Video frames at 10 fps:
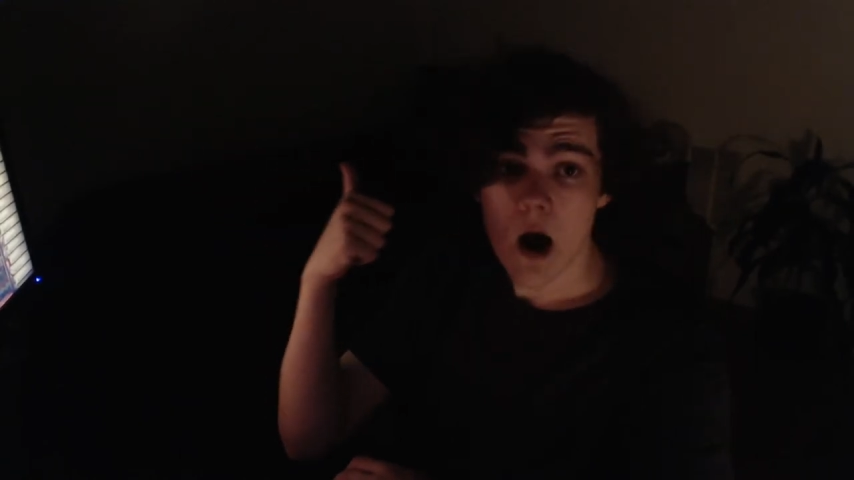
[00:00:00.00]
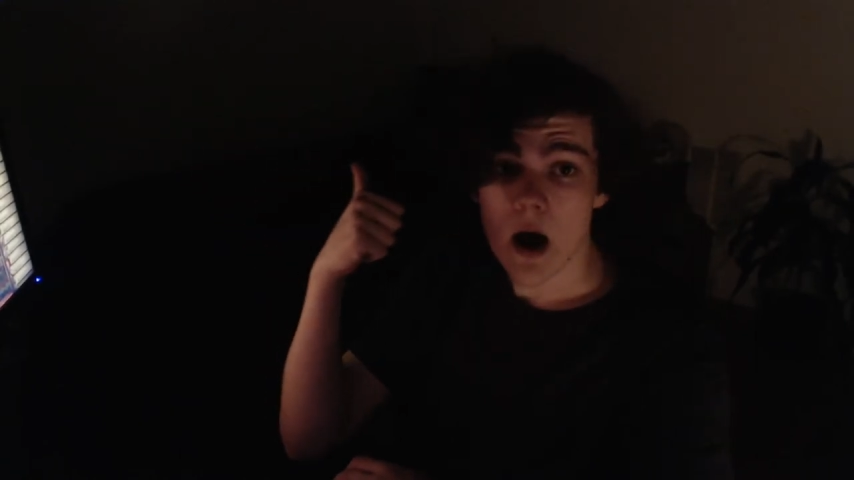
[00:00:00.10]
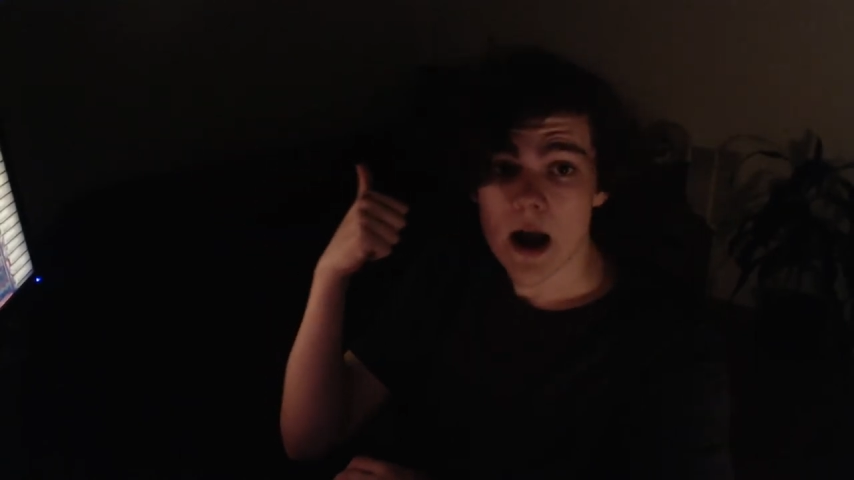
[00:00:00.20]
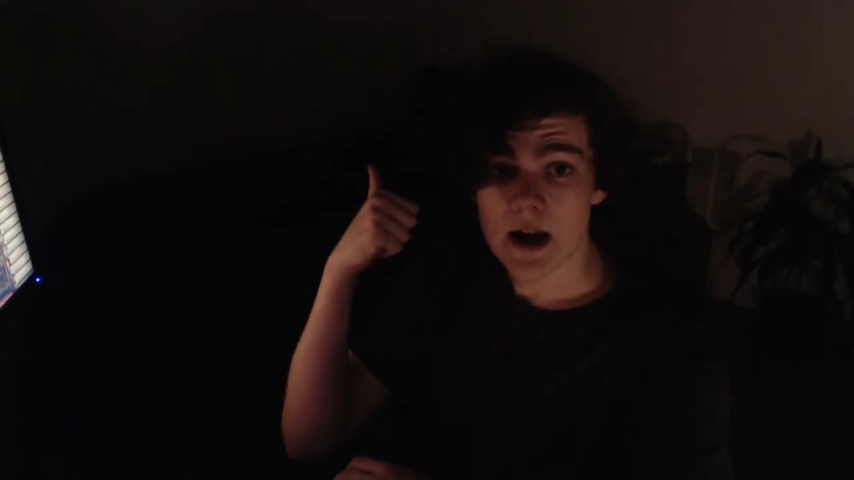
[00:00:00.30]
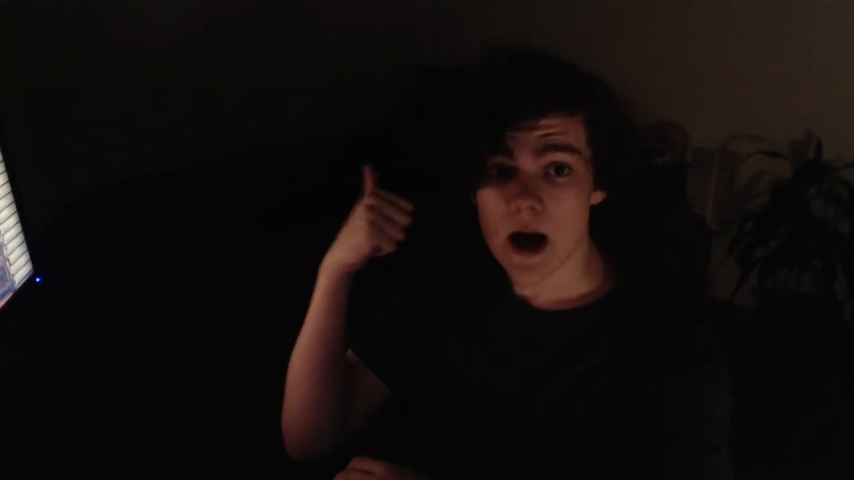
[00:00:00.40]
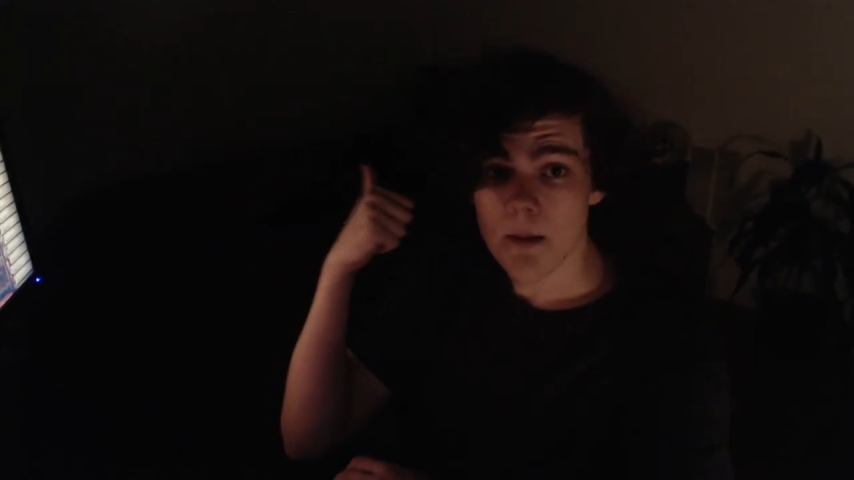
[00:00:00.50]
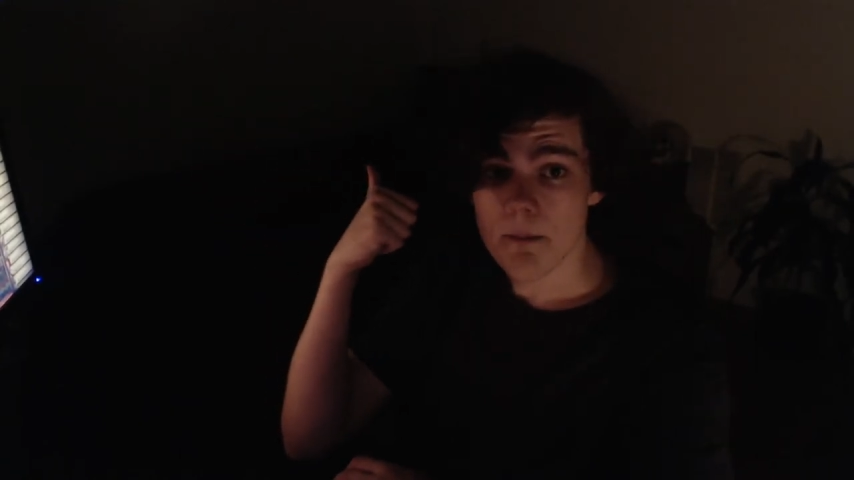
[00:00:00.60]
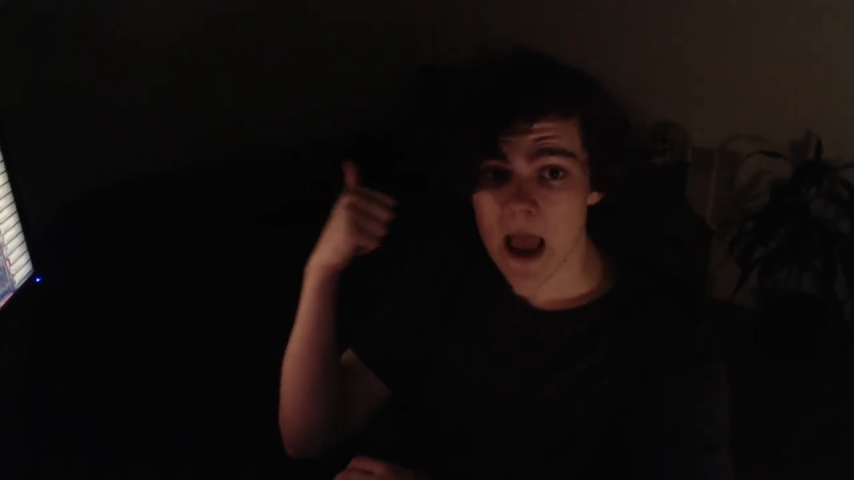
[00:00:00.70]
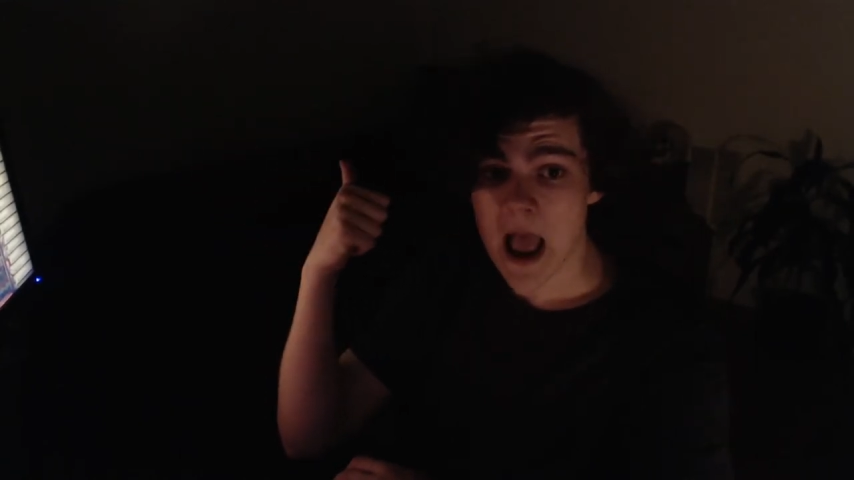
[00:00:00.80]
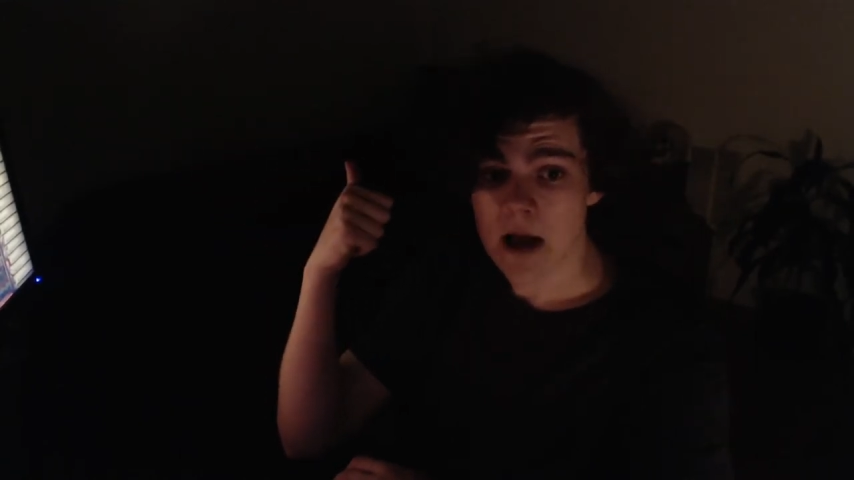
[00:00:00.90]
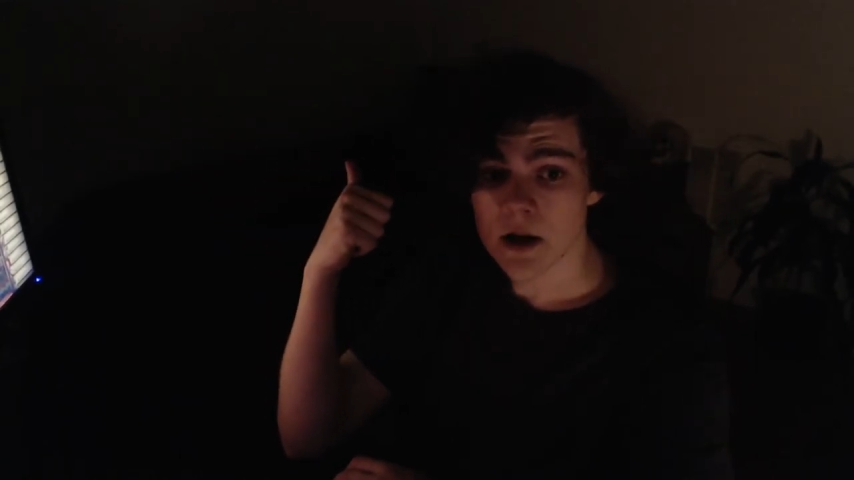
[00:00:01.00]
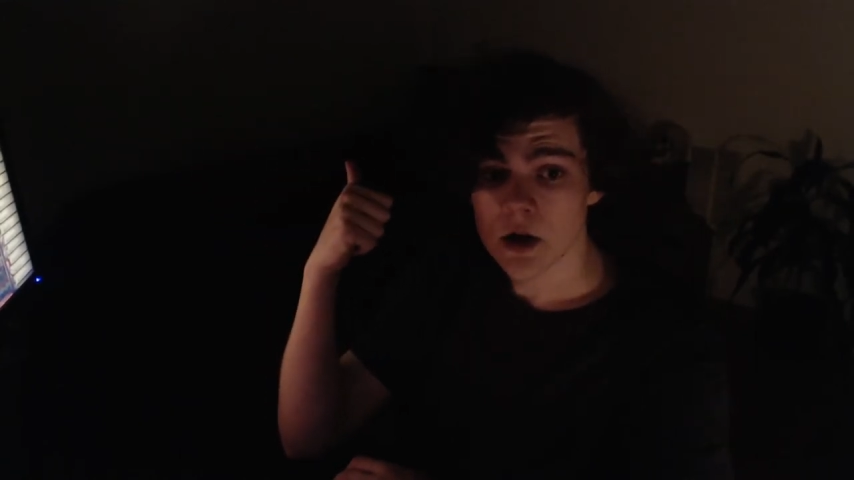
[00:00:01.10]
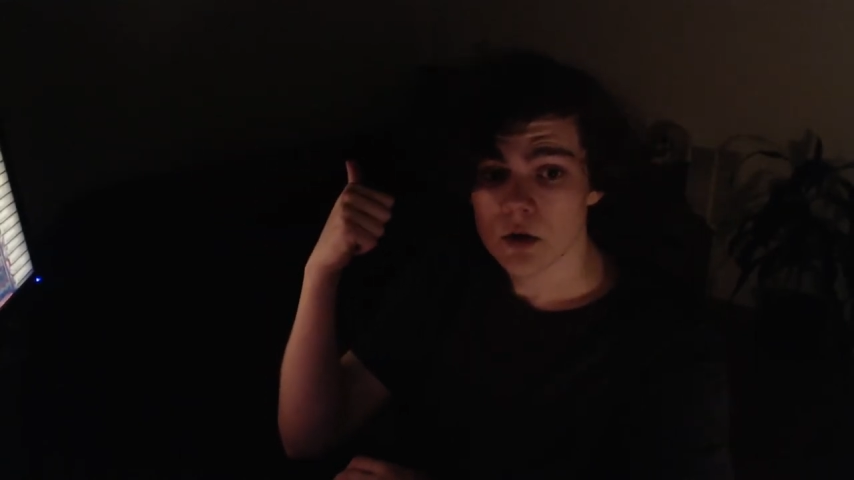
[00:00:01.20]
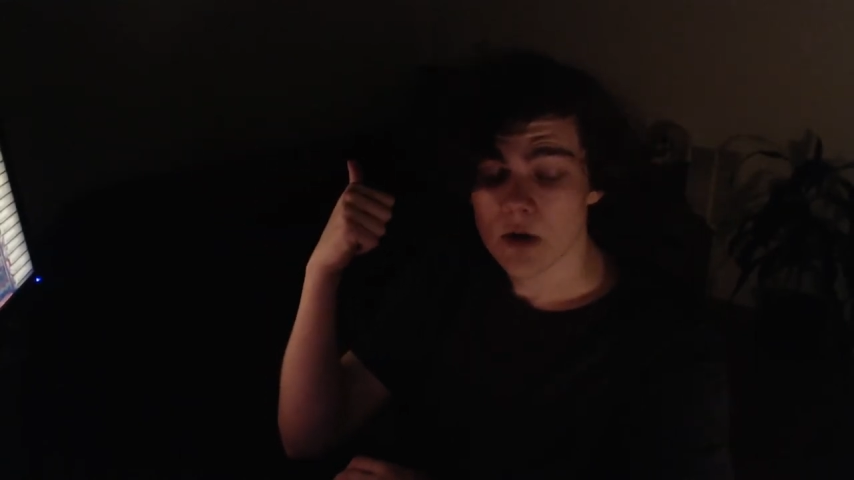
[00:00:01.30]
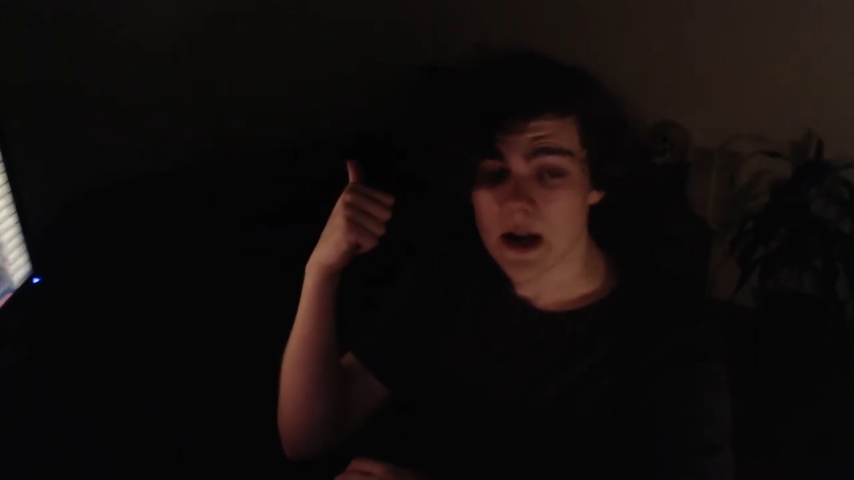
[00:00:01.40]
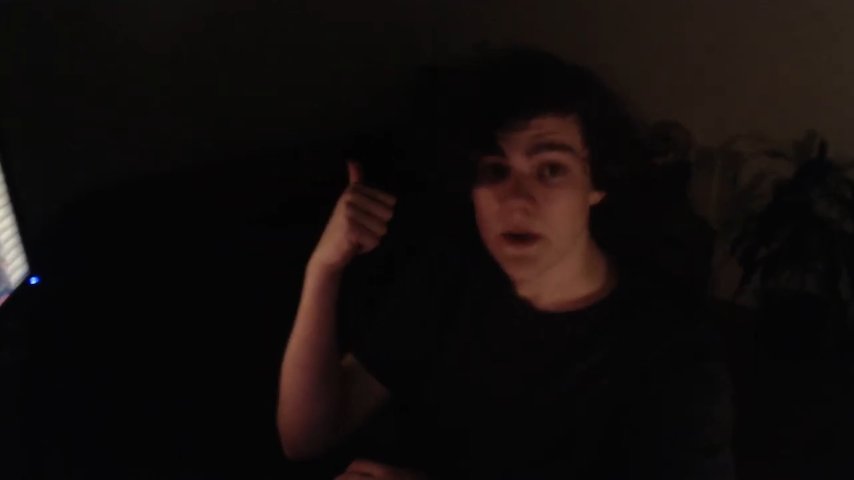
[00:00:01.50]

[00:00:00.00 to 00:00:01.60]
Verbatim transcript: I come back, right?